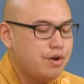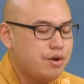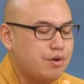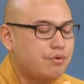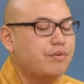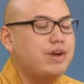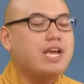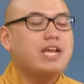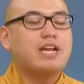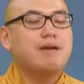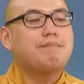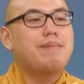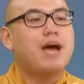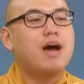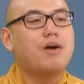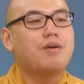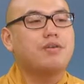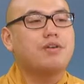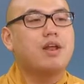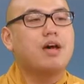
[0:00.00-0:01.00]
read
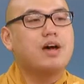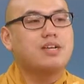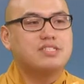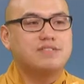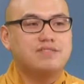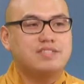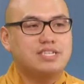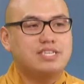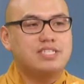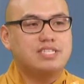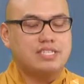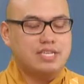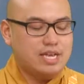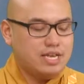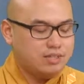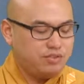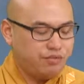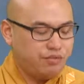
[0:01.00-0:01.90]
about laws of success,